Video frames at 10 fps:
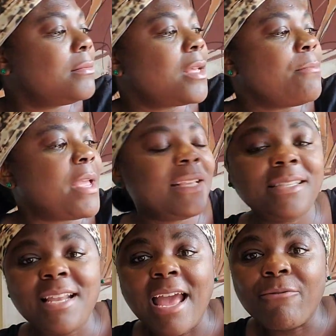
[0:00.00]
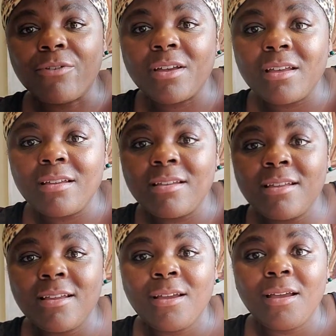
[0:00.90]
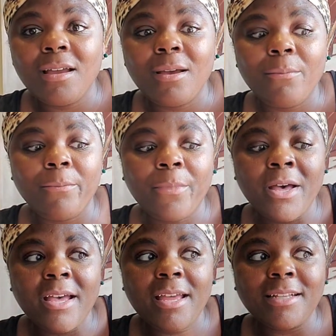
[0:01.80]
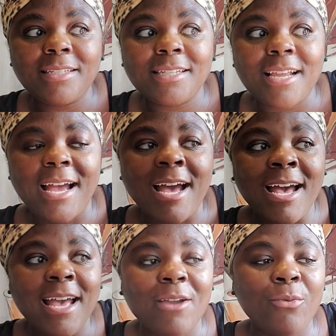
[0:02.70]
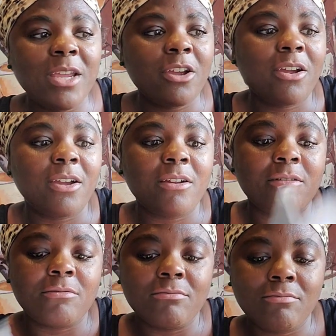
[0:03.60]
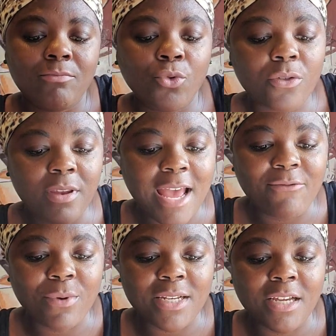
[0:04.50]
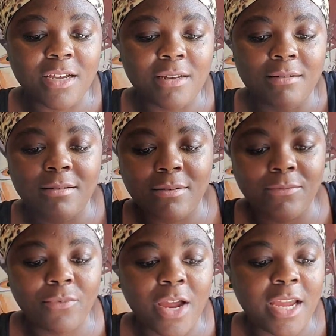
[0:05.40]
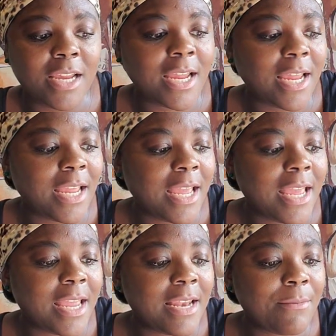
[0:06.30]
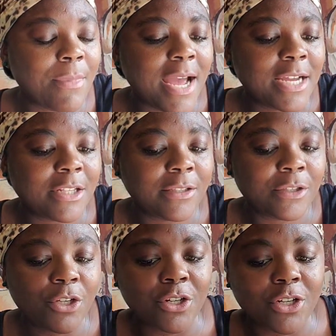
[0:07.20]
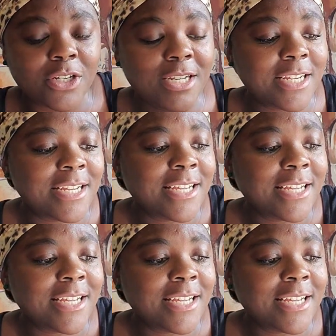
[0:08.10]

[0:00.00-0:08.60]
Amazing Africa, but we are more than halfway done, right? And my concern